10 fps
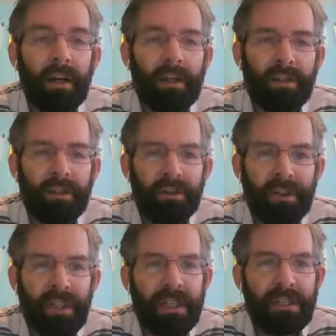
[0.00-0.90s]
could you
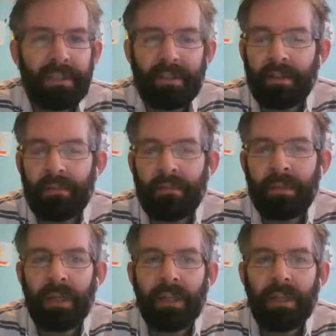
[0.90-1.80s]
teach us some
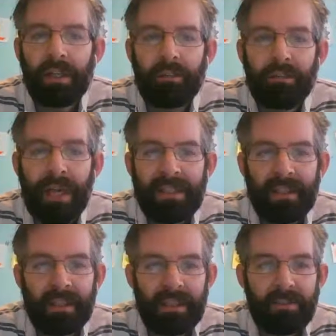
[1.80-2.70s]
basic
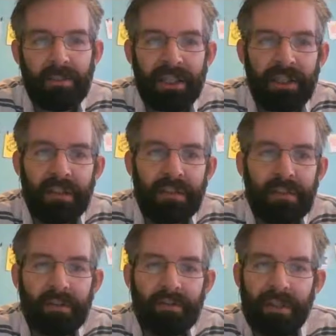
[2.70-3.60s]

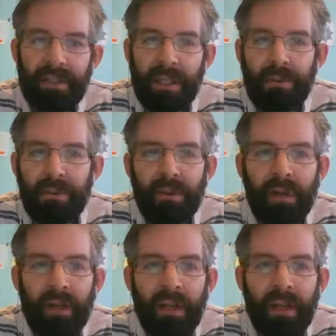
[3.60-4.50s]
expressions? For example,
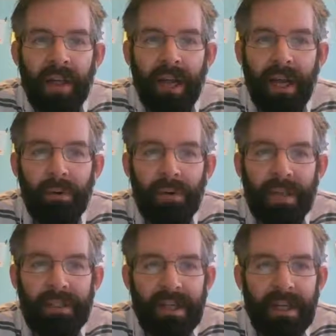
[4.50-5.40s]
how would I
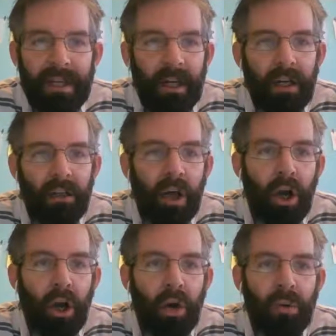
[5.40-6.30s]
say
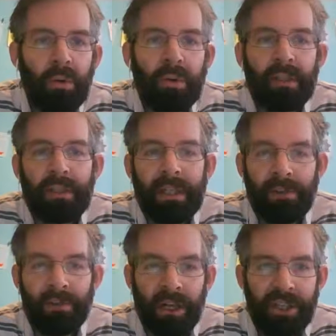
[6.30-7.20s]
hello in
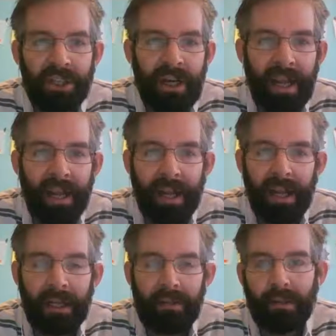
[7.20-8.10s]
Russian
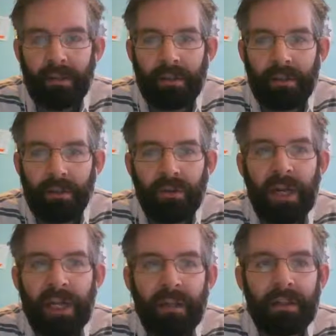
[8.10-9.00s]
and
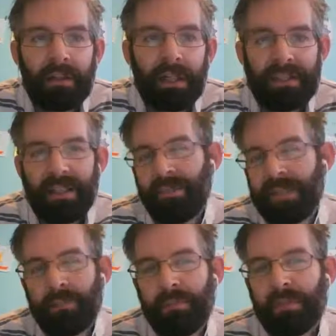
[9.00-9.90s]
Ukrainian? Let's say, for
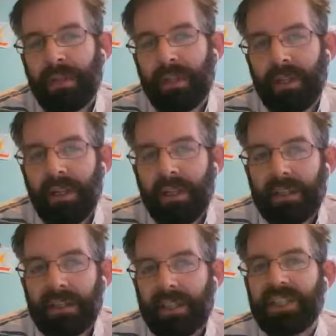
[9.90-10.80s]
example,
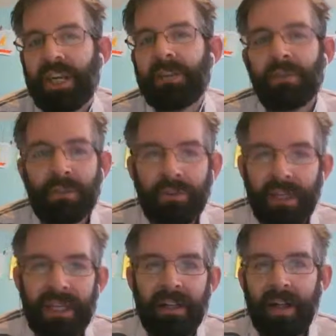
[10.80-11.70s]
just a general
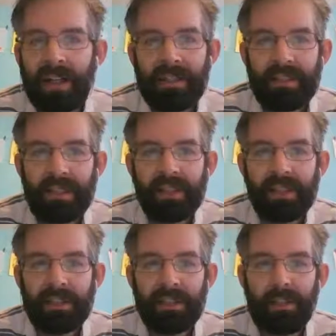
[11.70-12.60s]
greeting, not
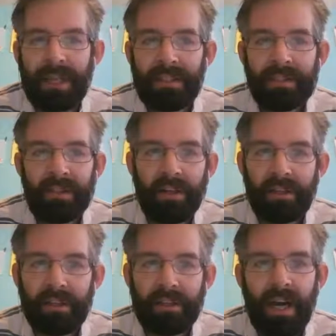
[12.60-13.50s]
necessarily dependent on
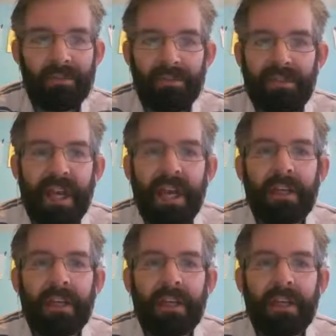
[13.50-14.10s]
the time of day.